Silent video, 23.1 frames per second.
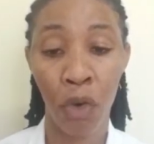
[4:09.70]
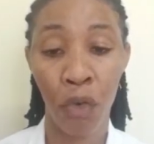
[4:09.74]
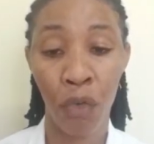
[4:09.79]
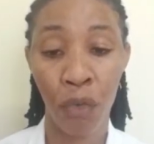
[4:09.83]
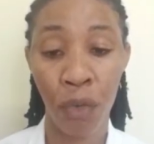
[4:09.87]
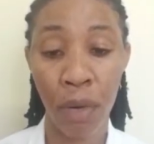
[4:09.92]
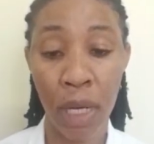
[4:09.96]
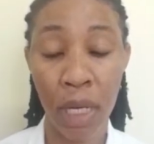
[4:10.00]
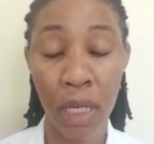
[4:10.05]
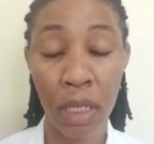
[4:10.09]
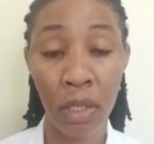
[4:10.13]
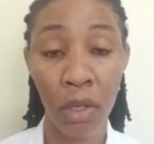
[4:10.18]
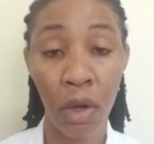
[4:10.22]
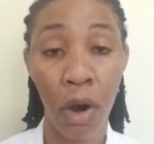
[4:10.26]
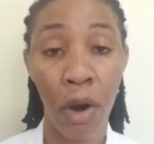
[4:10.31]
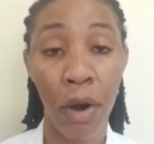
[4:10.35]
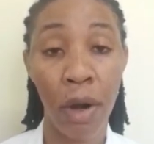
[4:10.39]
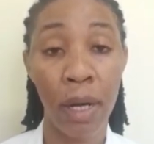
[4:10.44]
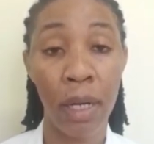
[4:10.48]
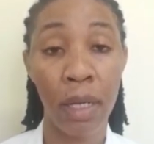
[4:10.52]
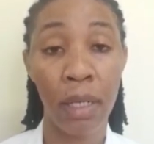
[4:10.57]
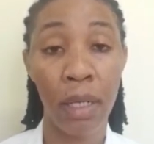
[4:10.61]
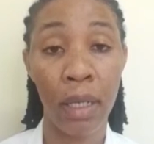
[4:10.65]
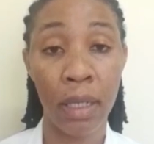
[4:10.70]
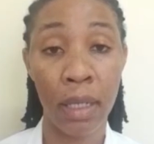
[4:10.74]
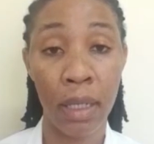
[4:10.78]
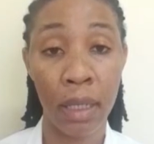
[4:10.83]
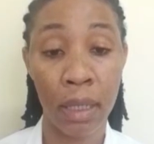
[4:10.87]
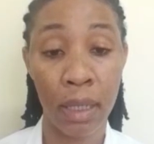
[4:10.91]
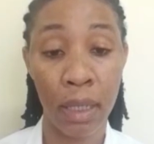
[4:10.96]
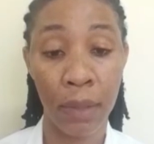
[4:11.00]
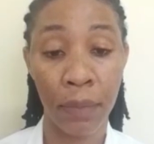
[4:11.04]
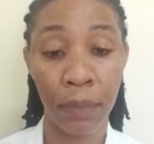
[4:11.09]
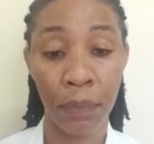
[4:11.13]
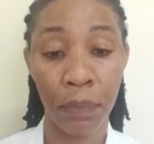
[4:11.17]
Race or
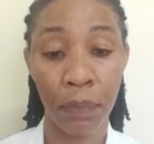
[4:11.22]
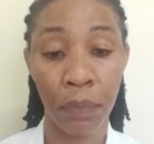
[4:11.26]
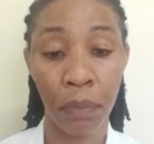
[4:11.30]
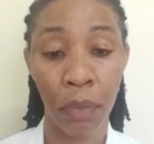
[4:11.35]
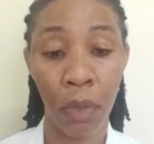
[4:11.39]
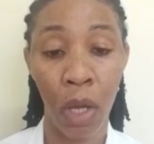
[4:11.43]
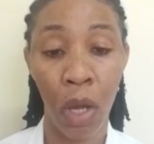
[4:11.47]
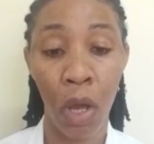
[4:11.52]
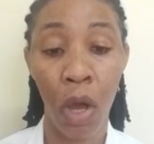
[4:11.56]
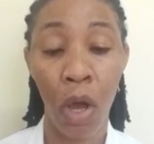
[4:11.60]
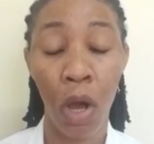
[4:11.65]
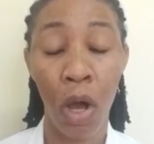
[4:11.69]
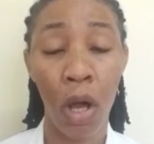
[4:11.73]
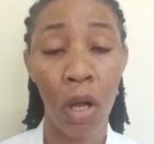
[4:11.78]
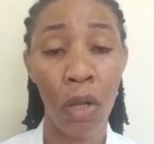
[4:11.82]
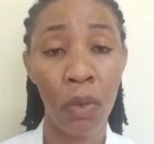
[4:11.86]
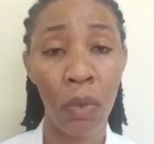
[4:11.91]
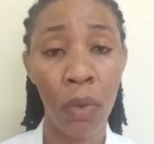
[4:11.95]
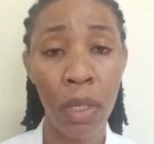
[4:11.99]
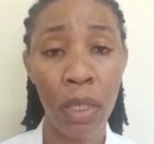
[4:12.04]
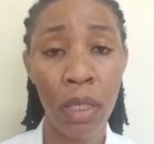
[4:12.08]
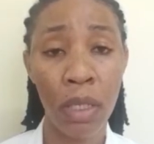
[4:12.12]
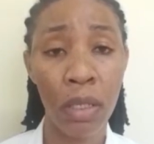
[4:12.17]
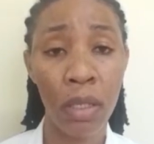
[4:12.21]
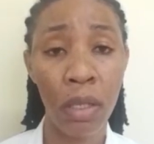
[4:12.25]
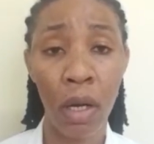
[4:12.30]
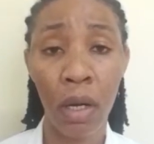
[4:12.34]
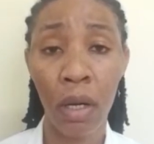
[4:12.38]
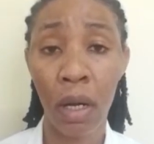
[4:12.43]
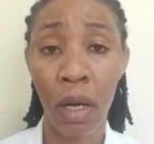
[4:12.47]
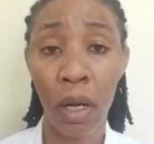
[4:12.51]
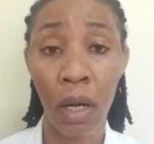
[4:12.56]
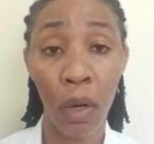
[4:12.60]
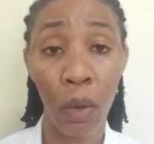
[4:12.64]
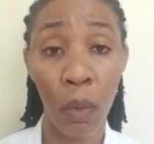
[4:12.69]
ethnicity. Although it is
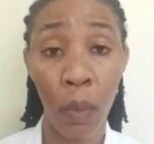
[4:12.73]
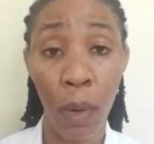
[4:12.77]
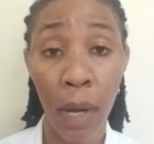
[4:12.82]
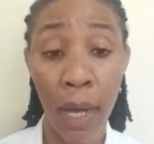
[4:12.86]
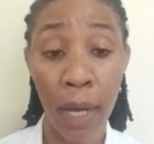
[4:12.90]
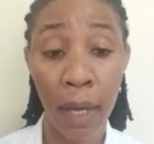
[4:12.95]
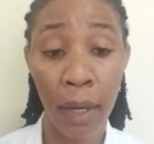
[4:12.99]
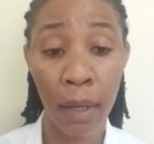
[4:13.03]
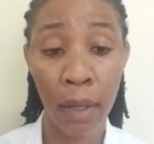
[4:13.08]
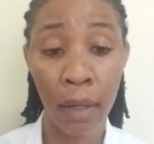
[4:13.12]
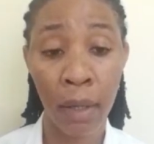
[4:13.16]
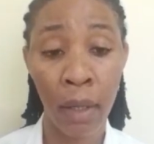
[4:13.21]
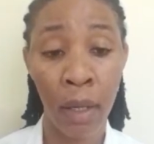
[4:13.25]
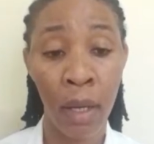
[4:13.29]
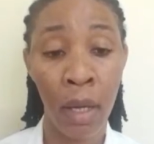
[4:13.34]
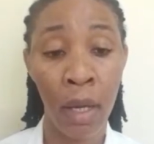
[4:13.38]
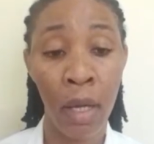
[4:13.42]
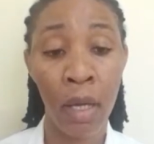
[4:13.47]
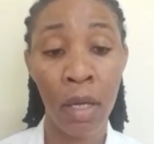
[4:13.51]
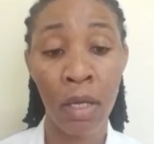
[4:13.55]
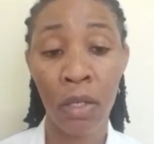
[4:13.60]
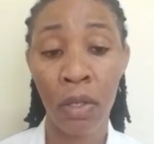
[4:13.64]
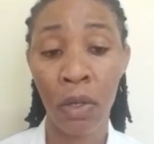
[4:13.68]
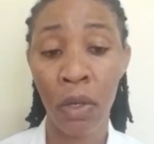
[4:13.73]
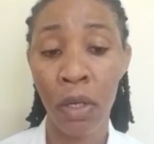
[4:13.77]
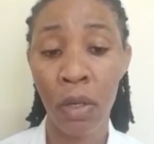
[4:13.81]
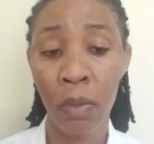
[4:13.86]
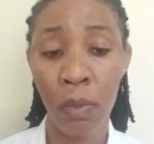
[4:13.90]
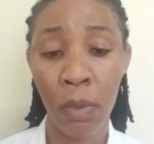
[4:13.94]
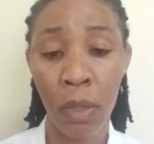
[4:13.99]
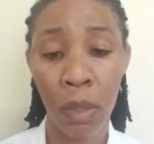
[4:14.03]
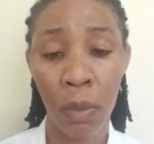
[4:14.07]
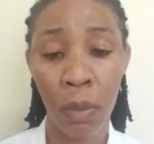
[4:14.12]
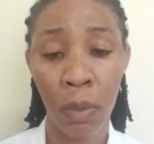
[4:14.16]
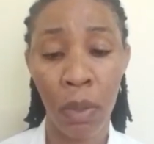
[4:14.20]
unclear why, certain
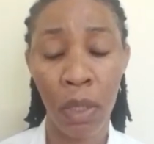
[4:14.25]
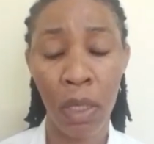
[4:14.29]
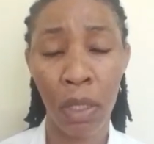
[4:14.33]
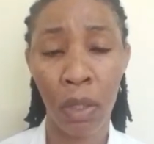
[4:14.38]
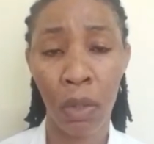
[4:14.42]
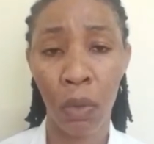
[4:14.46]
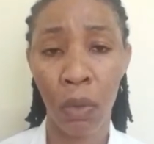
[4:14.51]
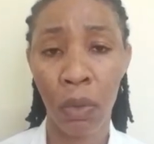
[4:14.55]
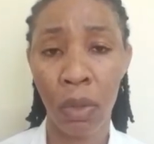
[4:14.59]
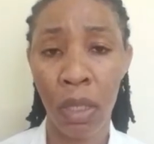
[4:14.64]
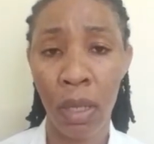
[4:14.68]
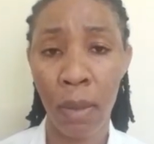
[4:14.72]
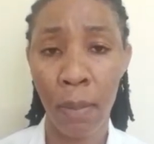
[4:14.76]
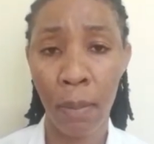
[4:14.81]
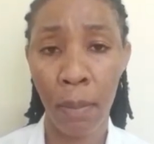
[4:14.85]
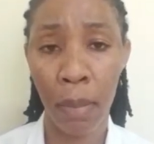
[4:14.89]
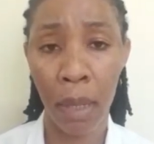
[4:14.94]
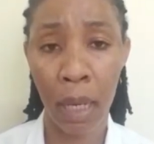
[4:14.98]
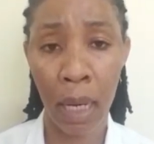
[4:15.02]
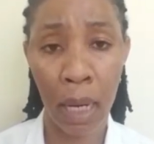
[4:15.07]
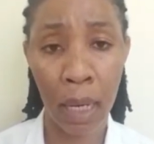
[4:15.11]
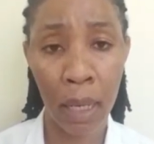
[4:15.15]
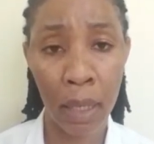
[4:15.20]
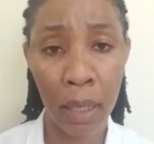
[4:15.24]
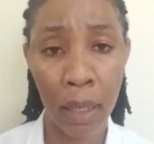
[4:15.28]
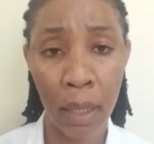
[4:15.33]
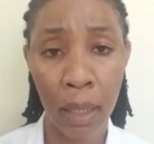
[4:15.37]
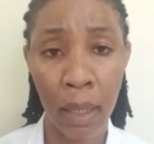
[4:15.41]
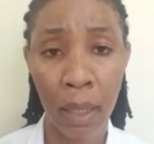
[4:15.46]
people including Black,